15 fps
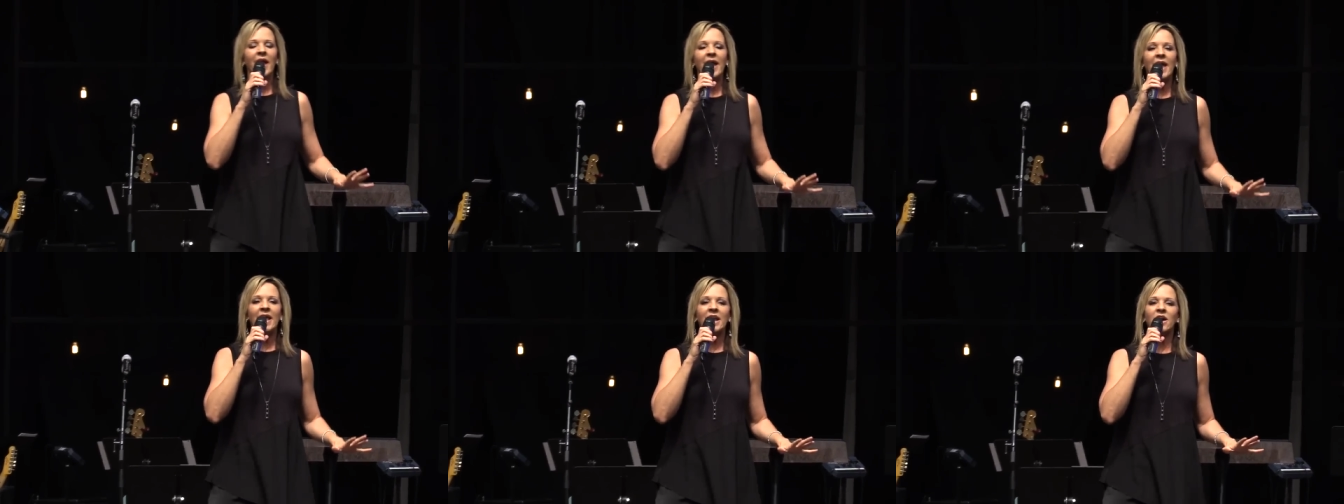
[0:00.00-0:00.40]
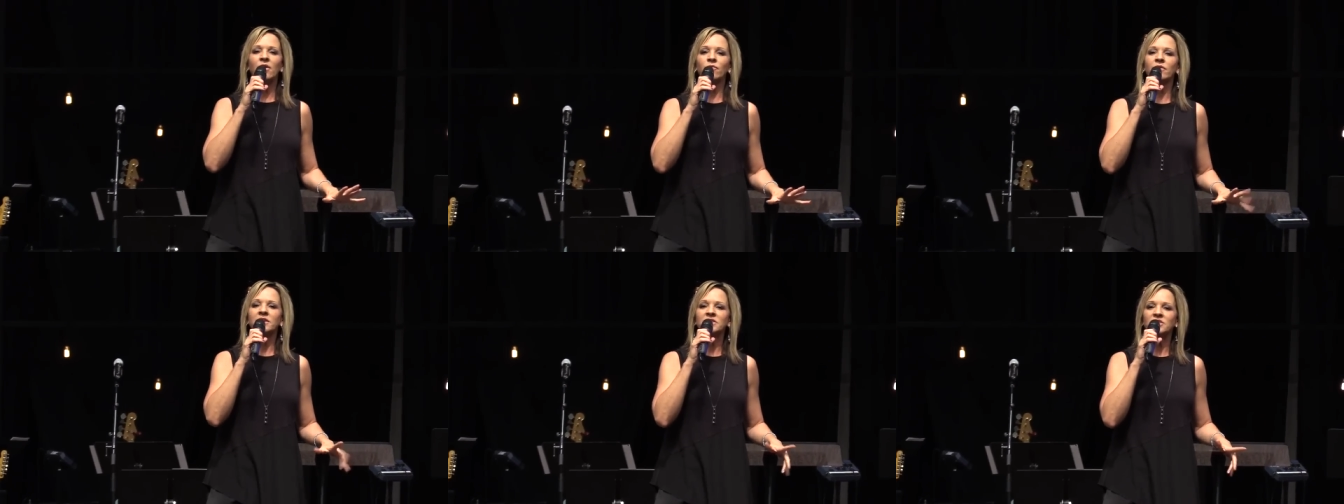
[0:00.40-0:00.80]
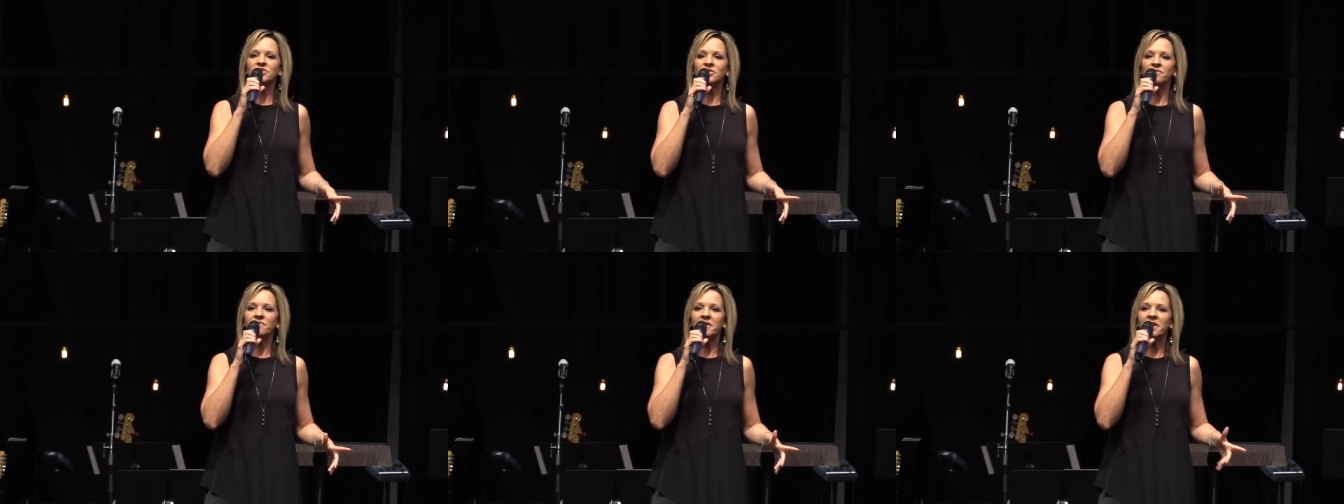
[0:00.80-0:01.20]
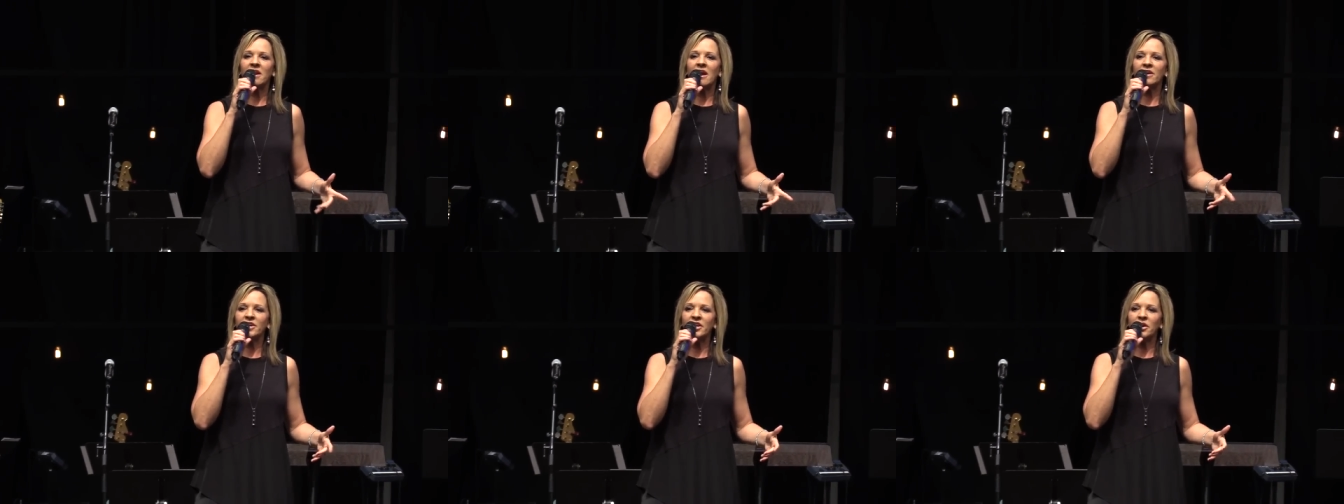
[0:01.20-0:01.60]
and I'll research and figure
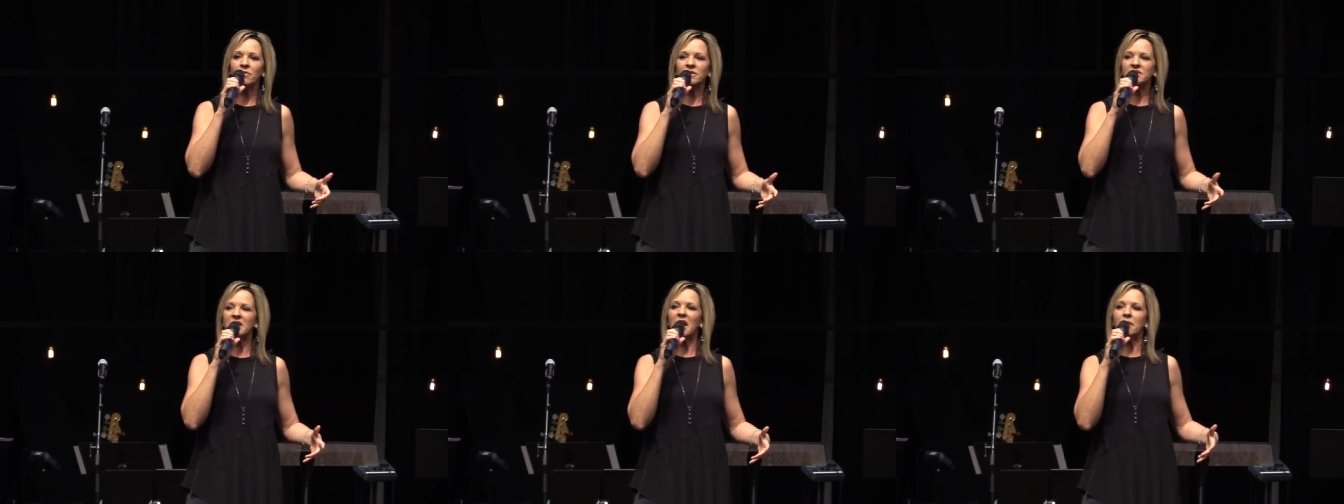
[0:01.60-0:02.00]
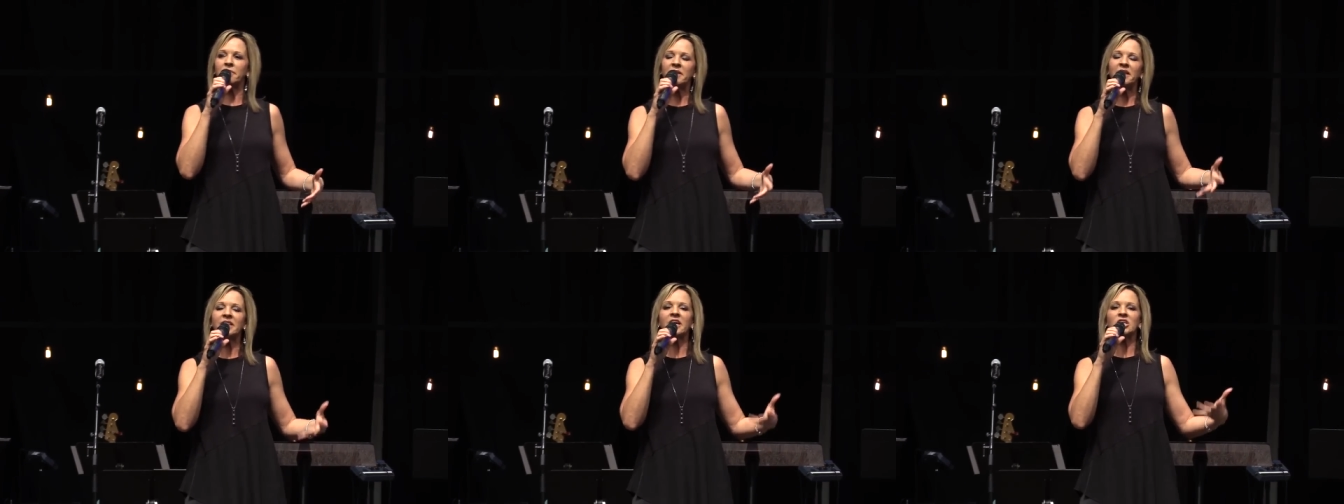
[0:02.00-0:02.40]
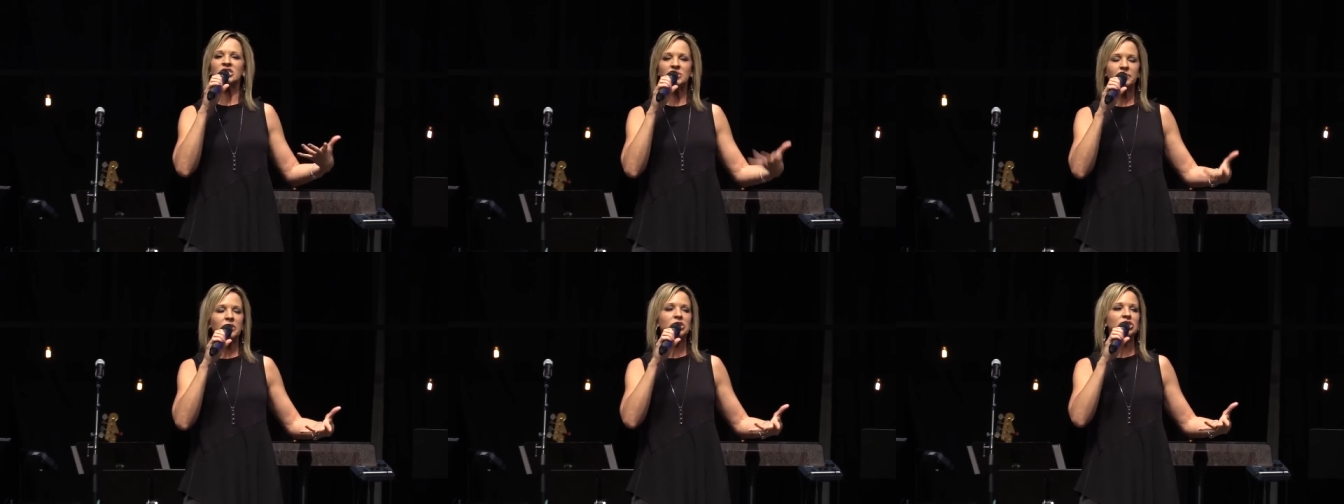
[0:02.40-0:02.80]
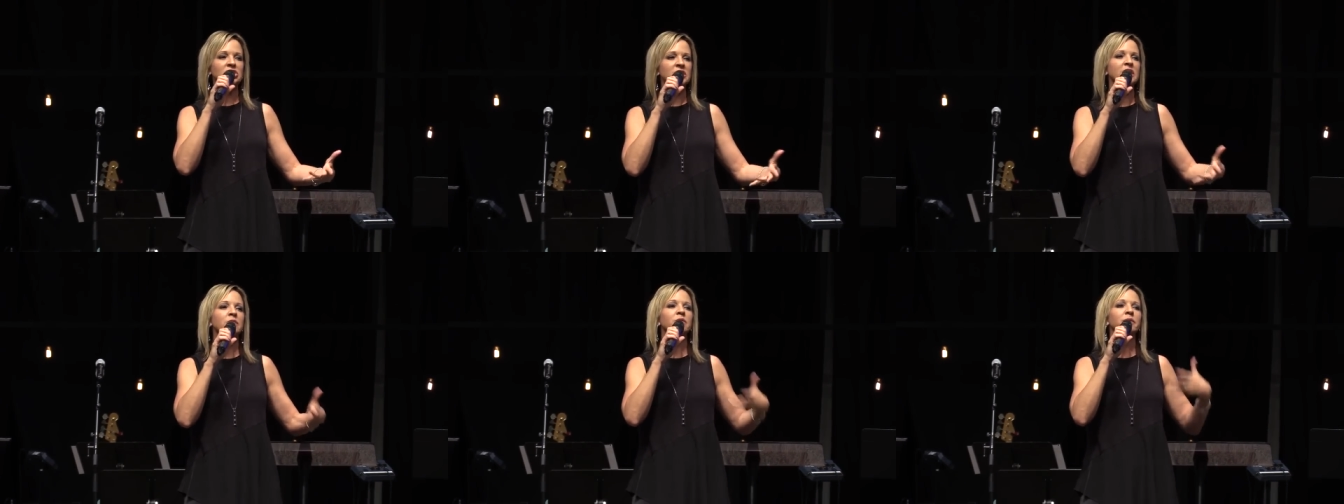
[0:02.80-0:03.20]
out, you know, what's happening there spiritually.